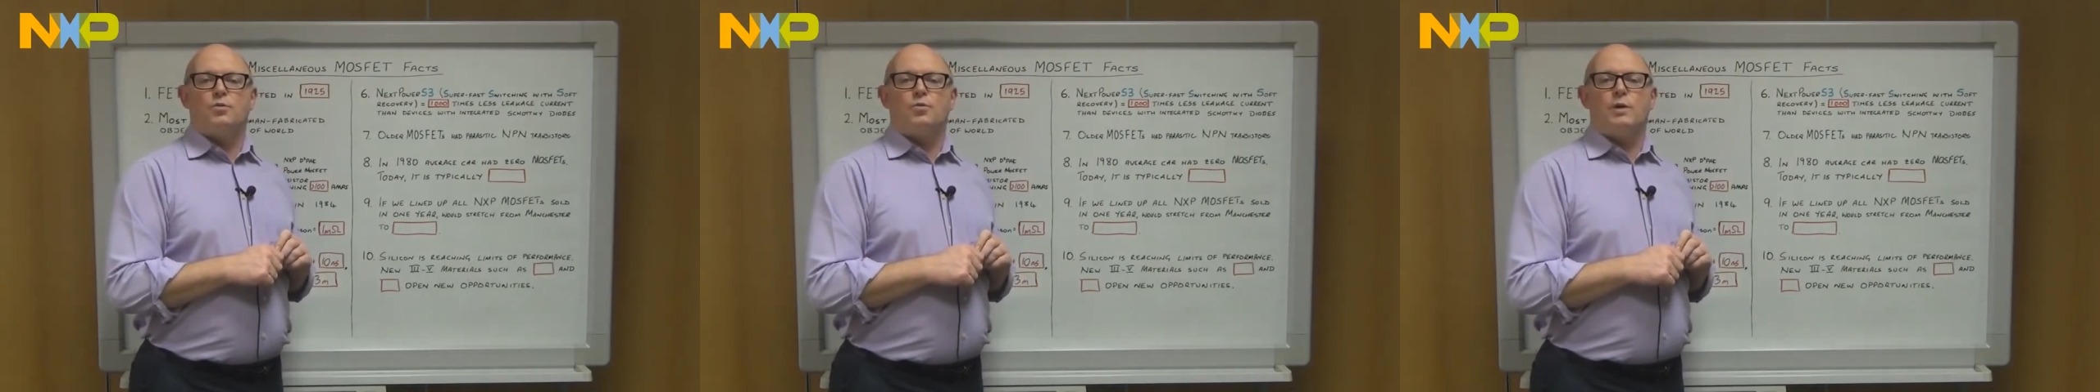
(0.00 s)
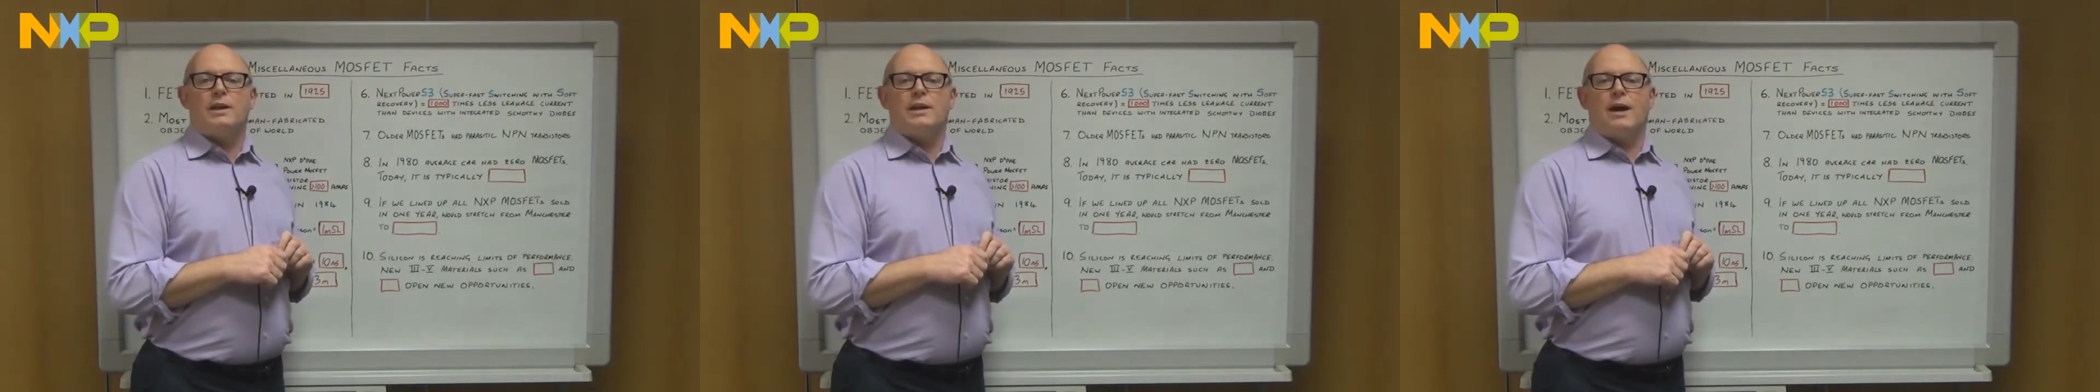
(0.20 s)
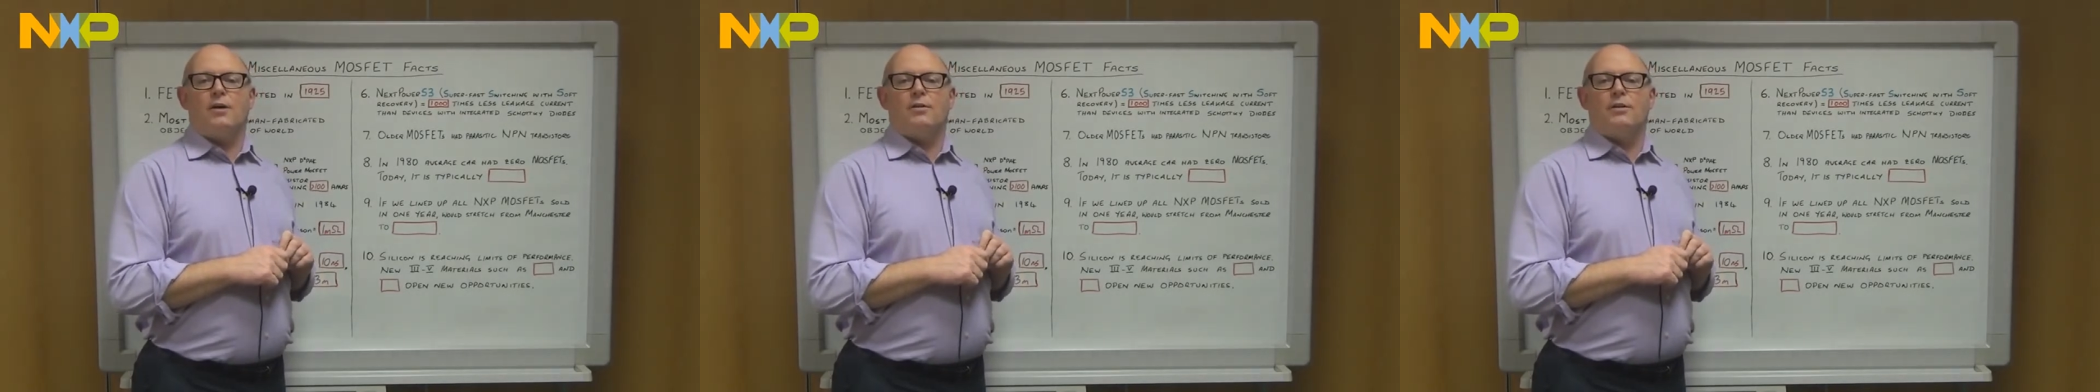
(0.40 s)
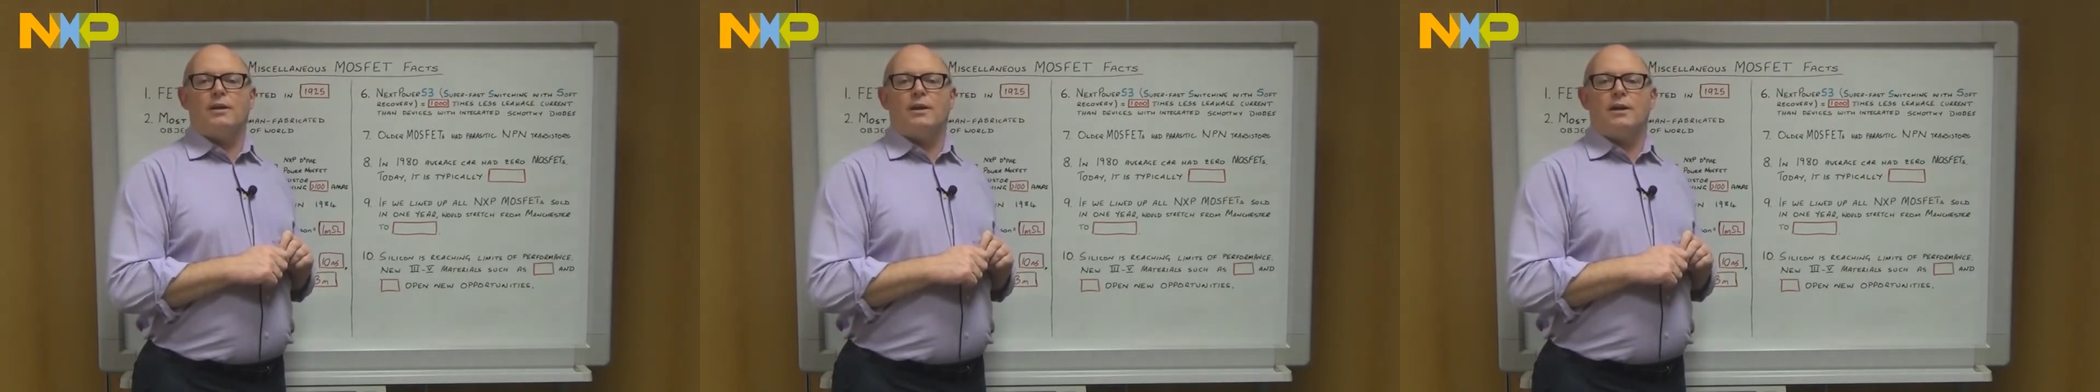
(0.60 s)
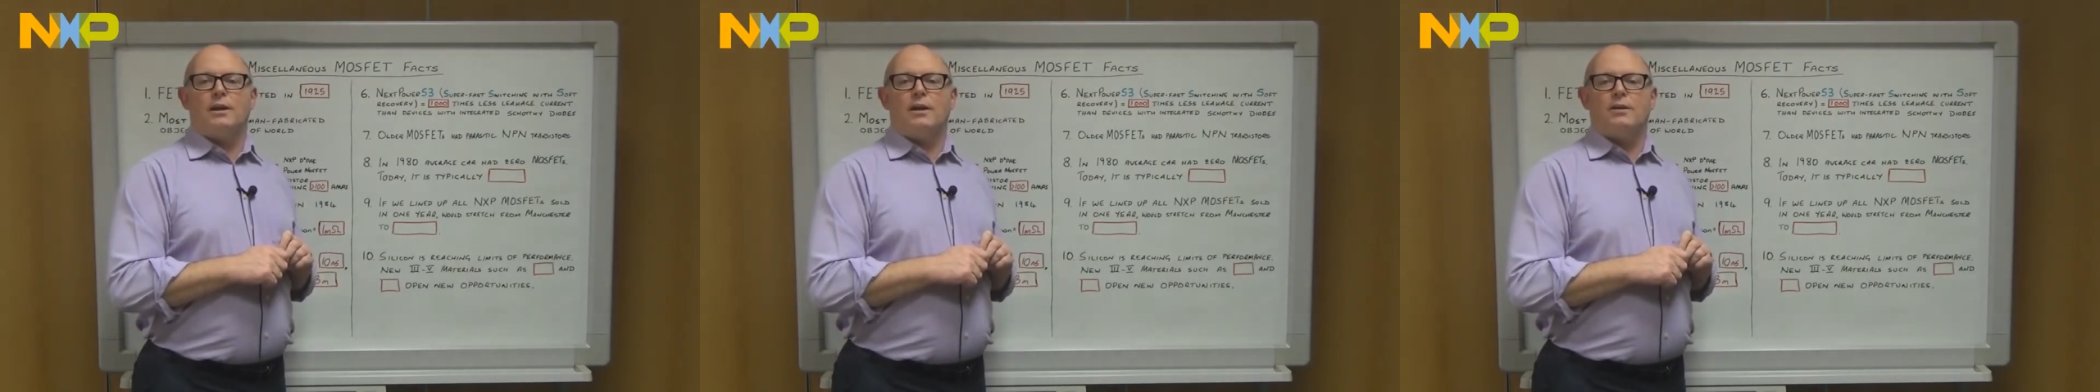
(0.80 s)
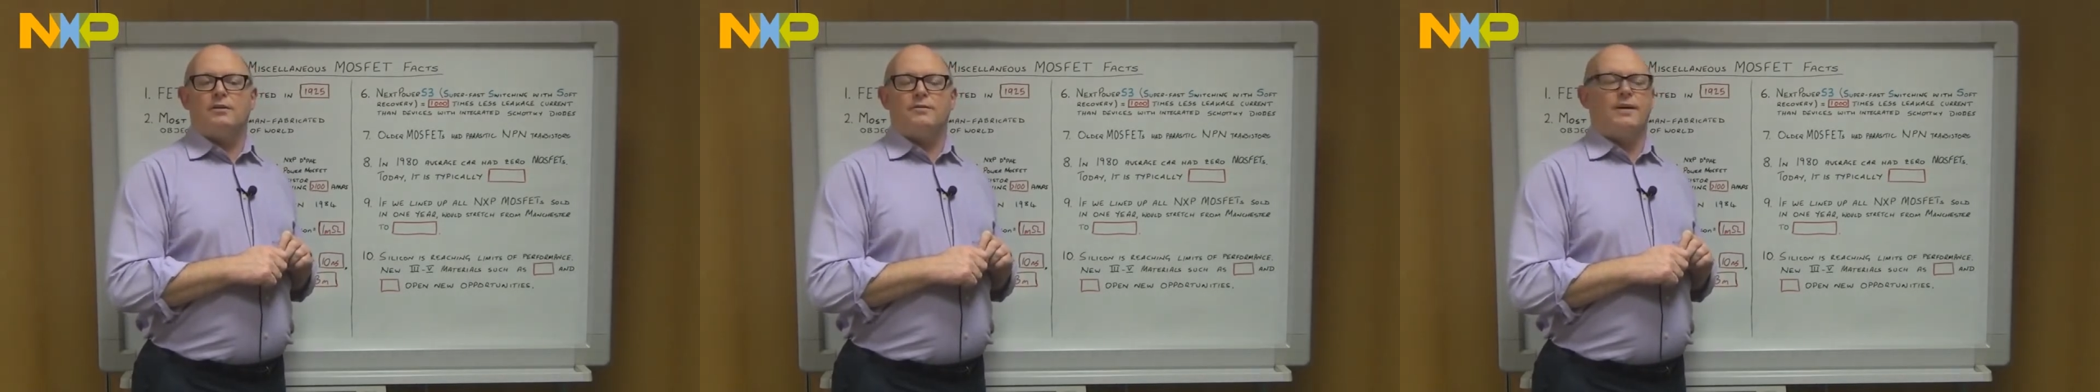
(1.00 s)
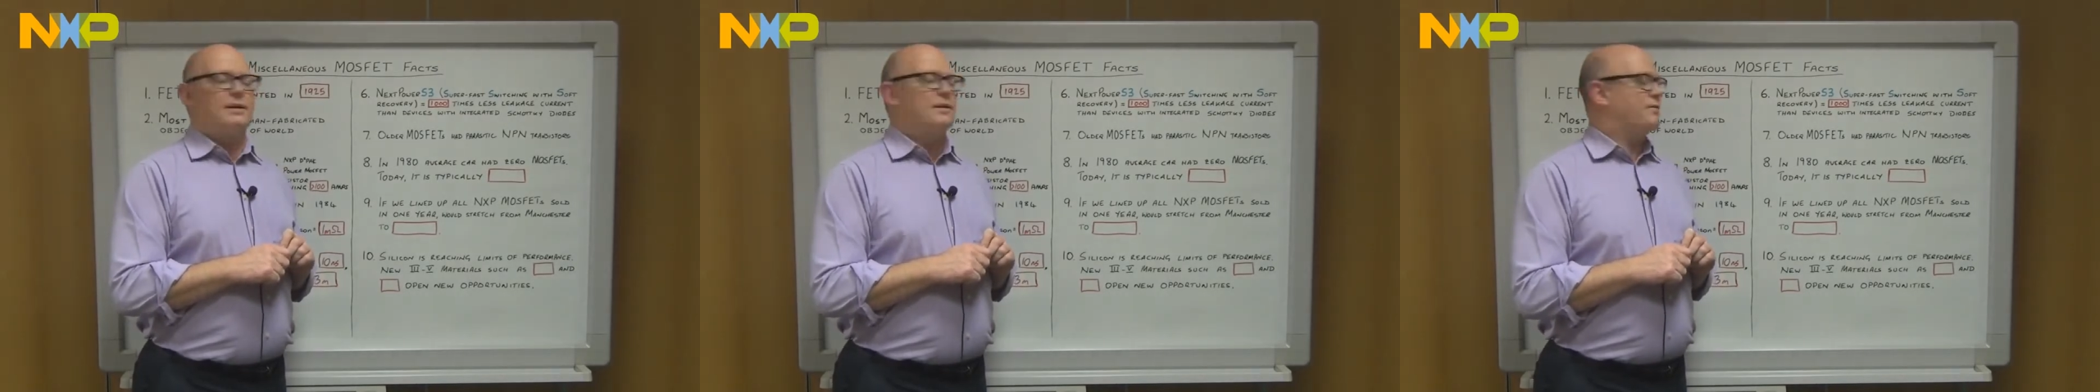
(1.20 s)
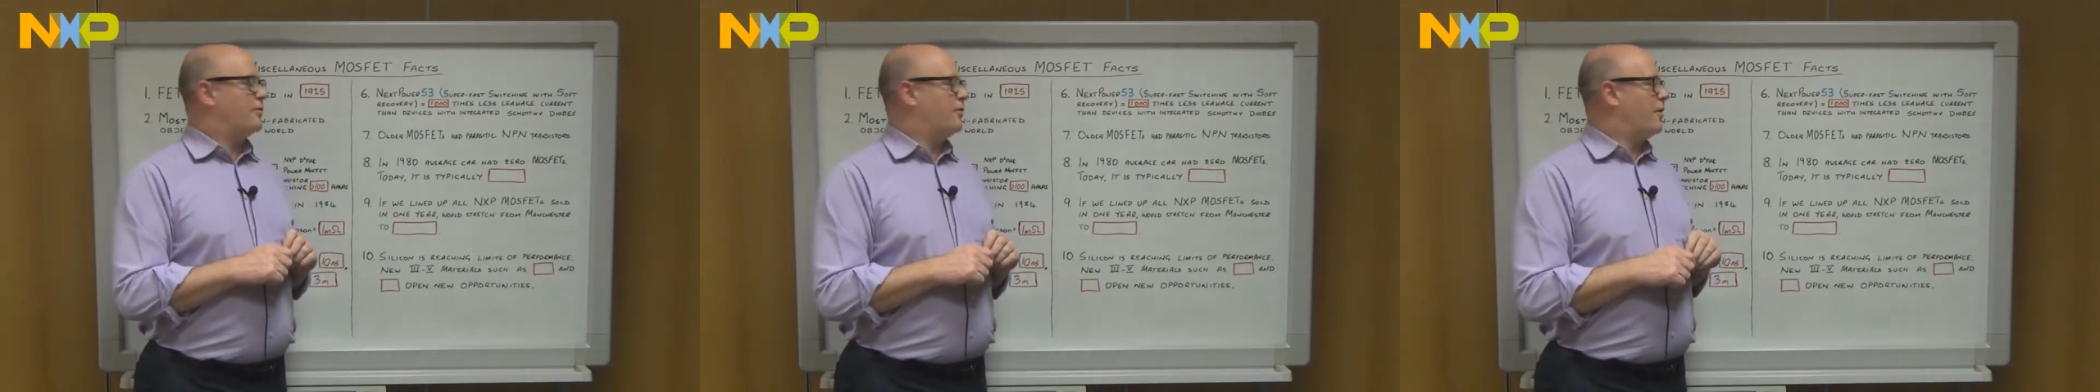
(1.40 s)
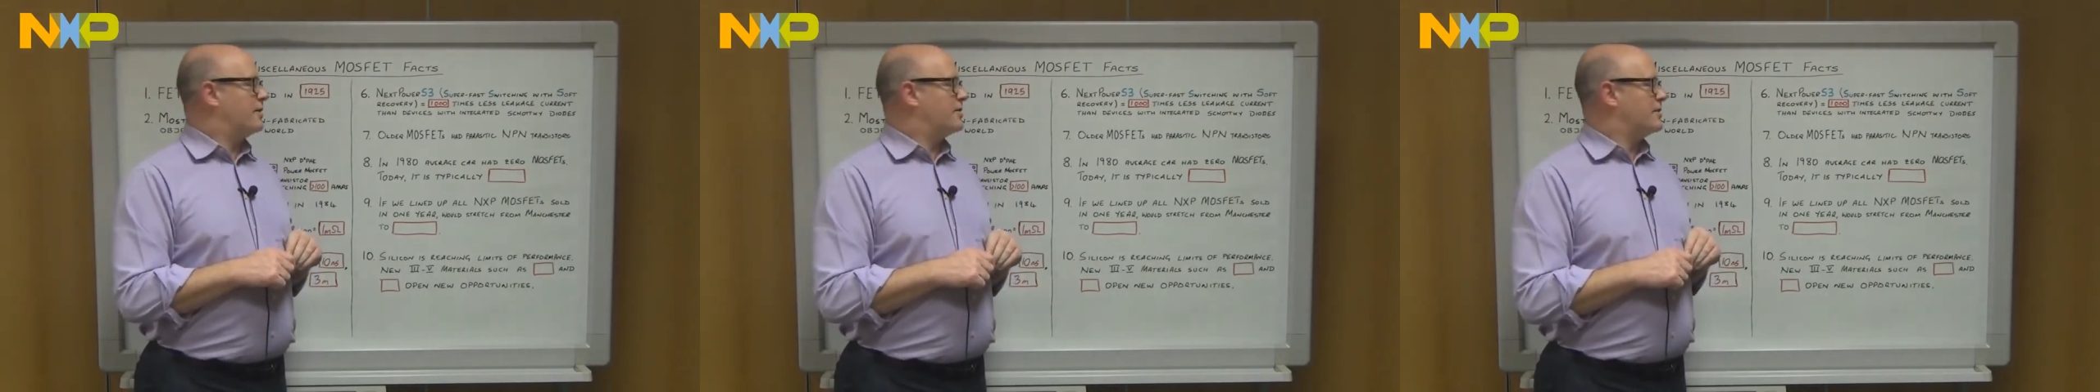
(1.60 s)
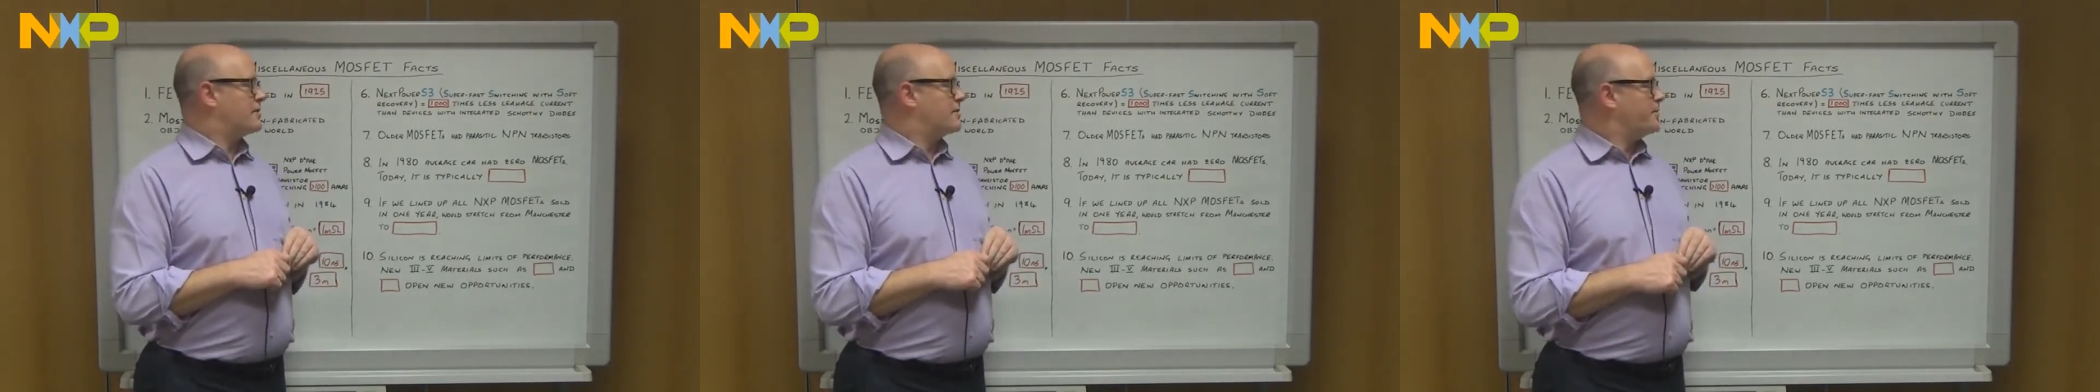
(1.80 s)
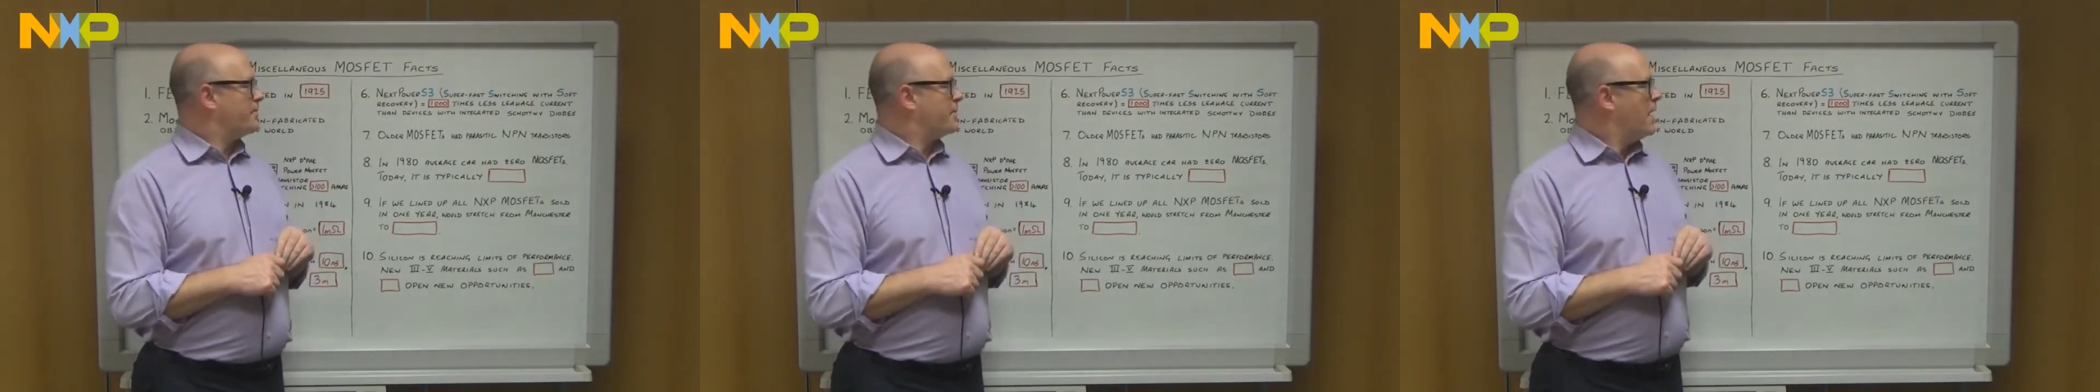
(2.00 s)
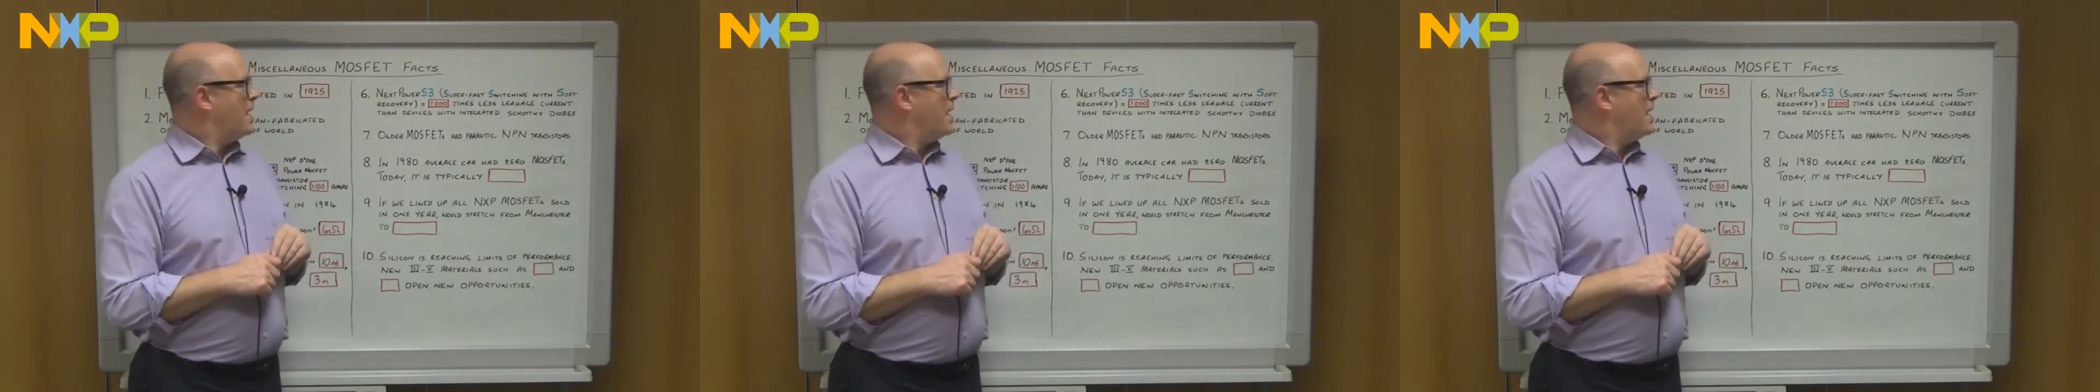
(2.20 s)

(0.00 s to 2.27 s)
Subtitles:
weed out the defective devices.